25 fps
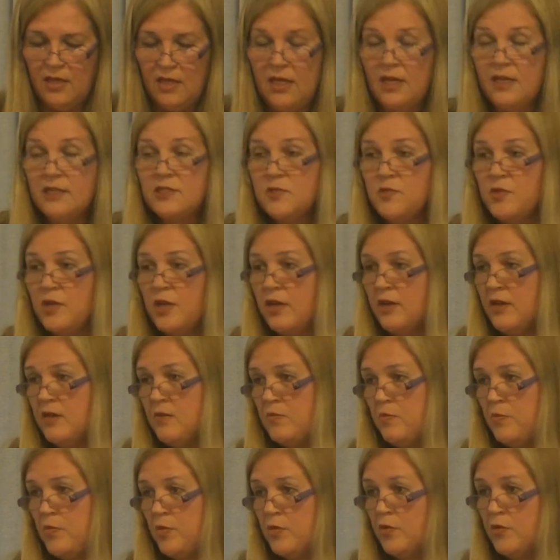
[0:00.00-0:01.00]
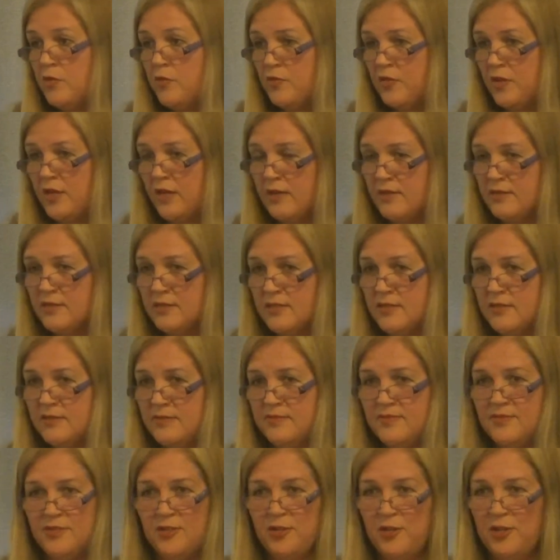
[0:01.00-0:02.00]
Yes, we are imperfect,
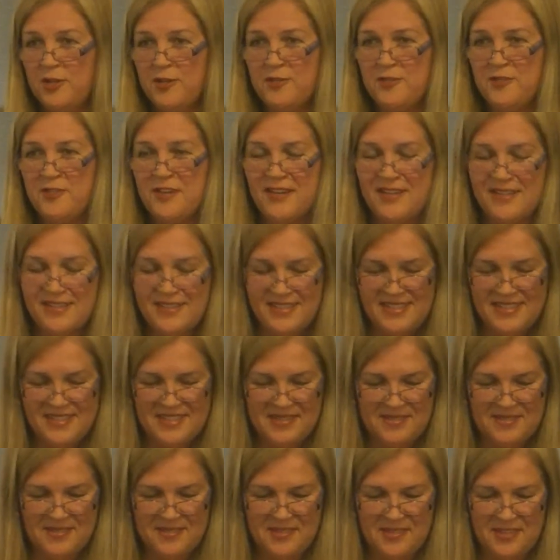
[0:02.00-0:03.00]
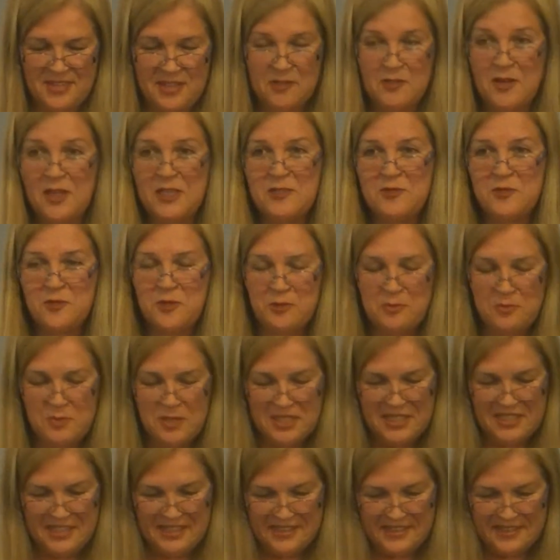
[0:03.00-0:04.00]
all of us, otherwise we wouldn't
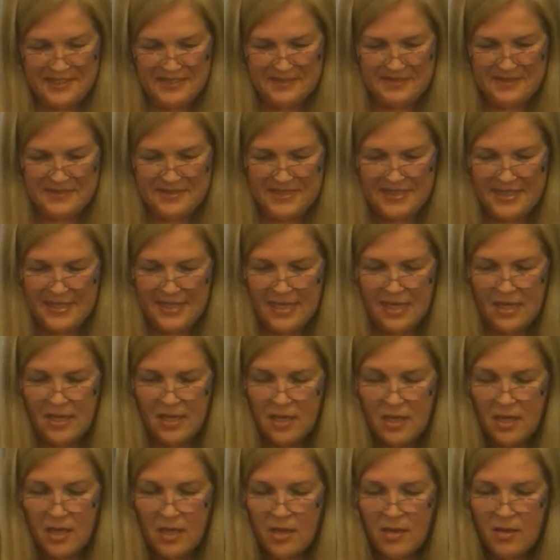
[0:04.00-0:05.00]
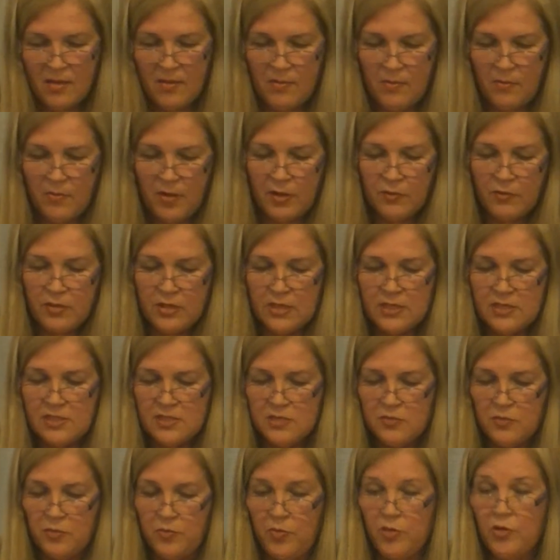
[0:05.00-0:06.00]
be here. But with the
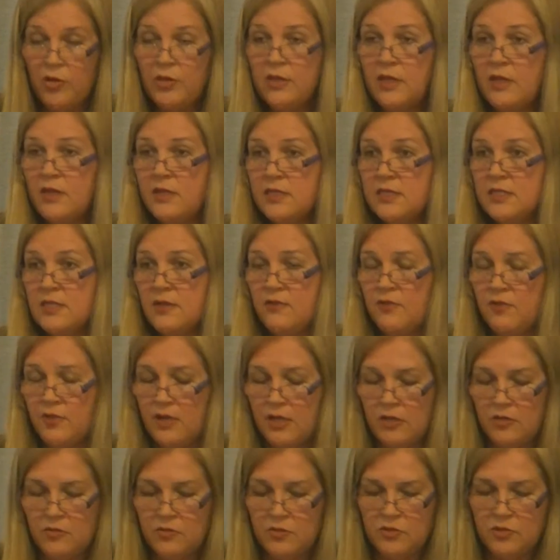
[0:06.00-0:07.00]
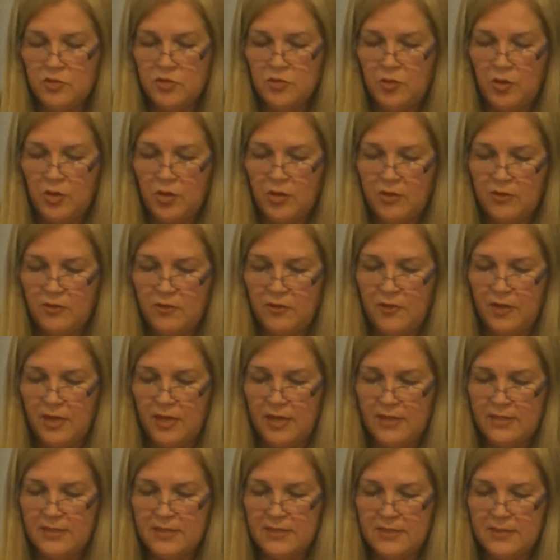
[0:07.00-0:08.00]
support that is available to all of
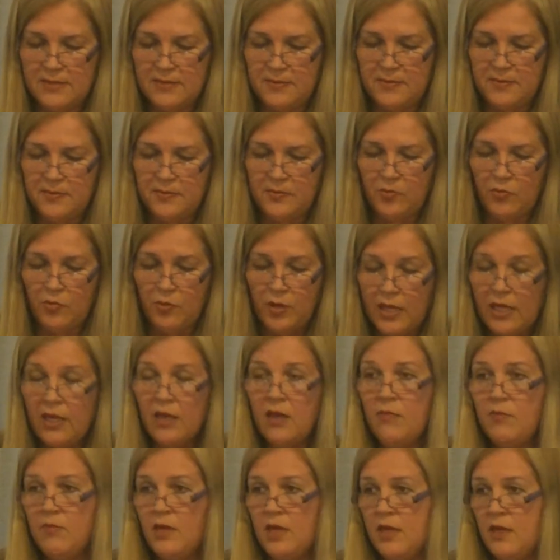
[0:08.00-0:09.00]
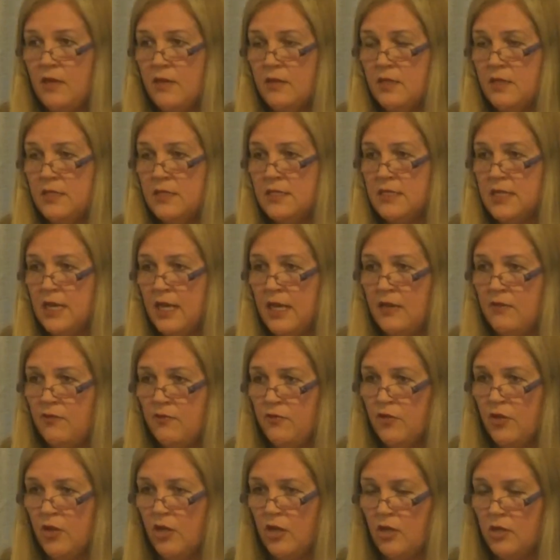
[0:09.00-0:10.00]
us, we can make this
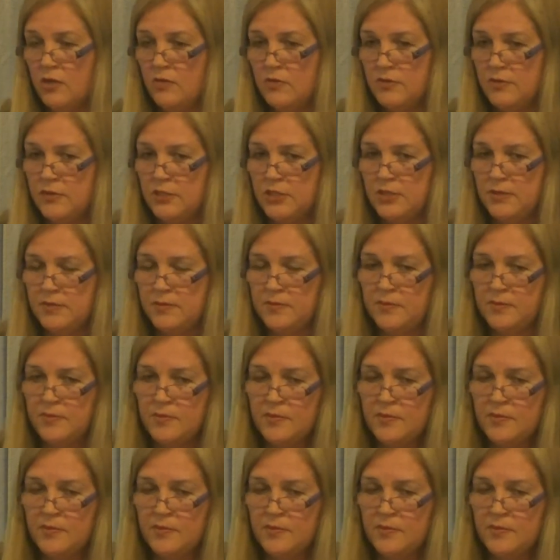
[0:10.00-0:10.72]
life count.